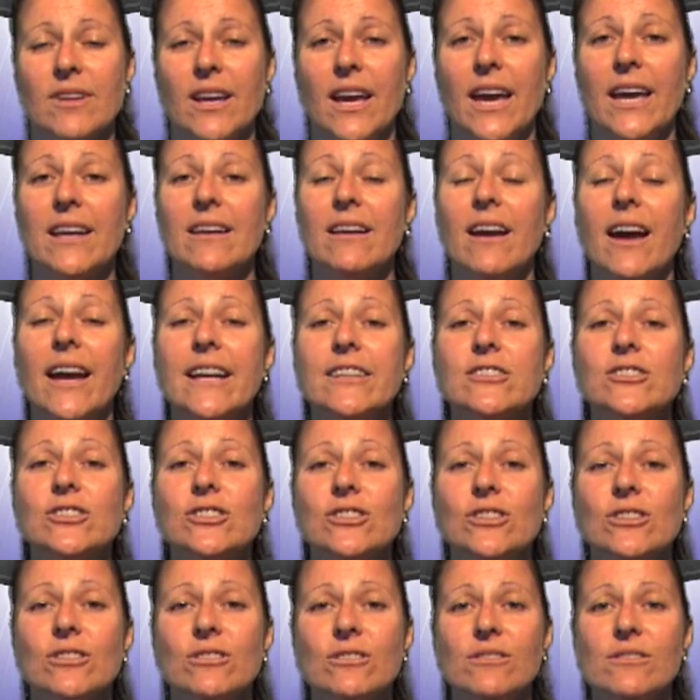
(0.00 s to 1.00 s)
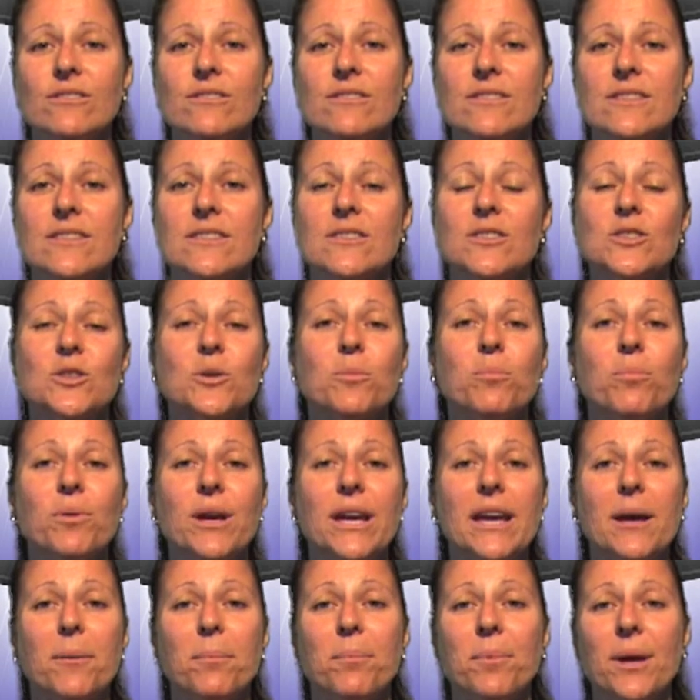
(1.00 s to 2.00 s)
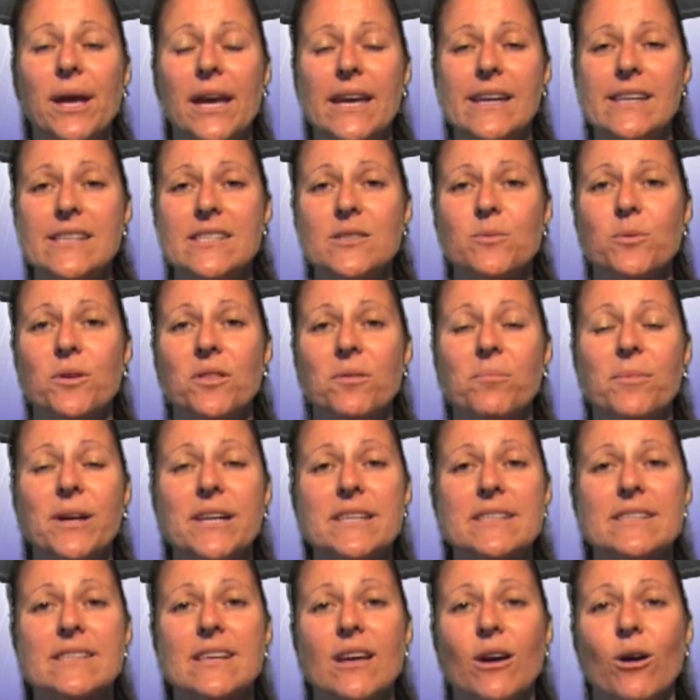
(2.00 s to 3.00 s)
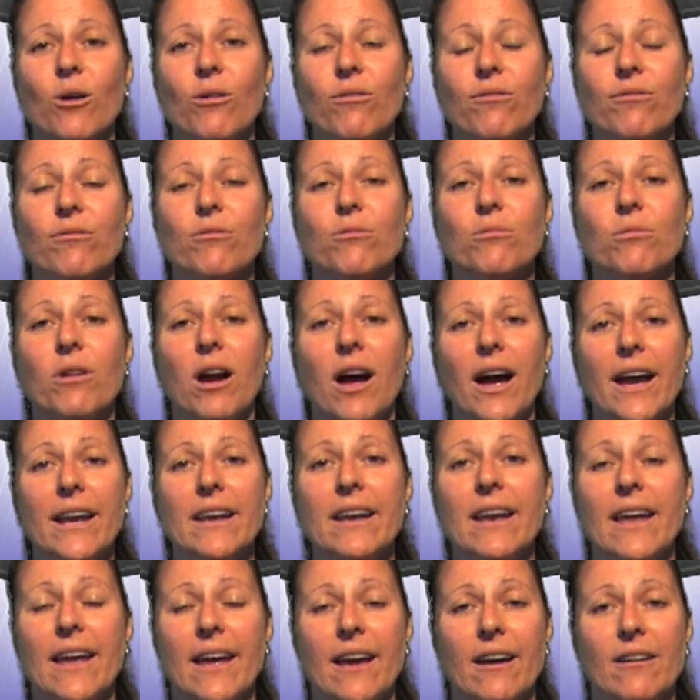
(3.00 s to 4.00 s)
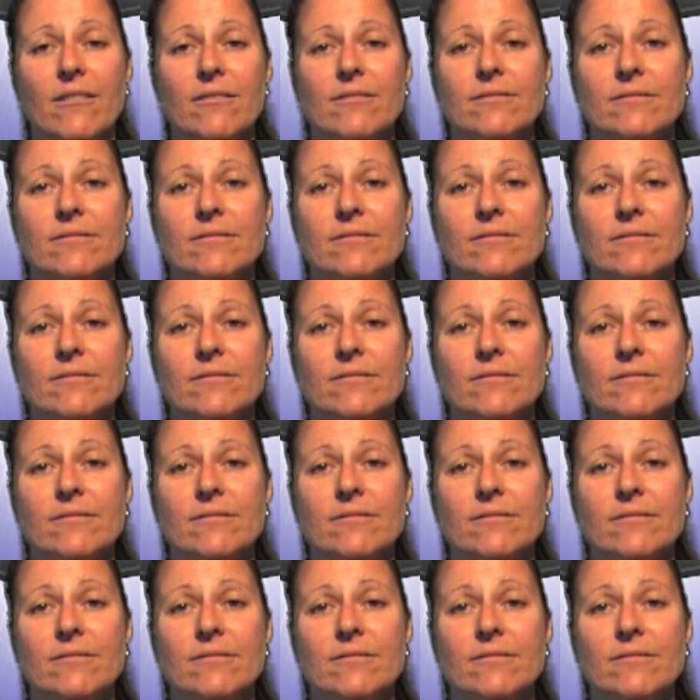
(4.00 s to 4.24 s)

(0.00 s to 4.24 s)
And I choose to be at peace with myself right now.